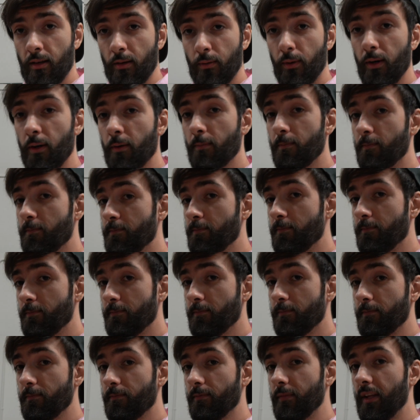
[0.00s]
Well,
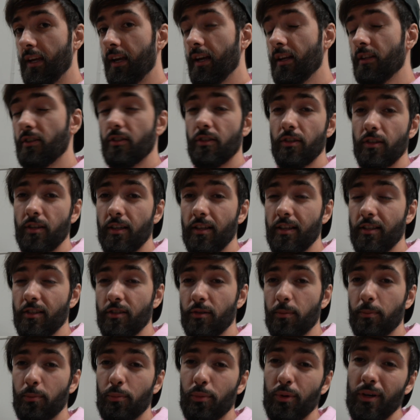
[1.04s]
the answer
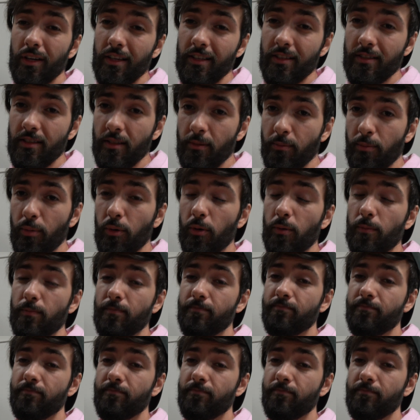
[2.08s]
is pretty simple.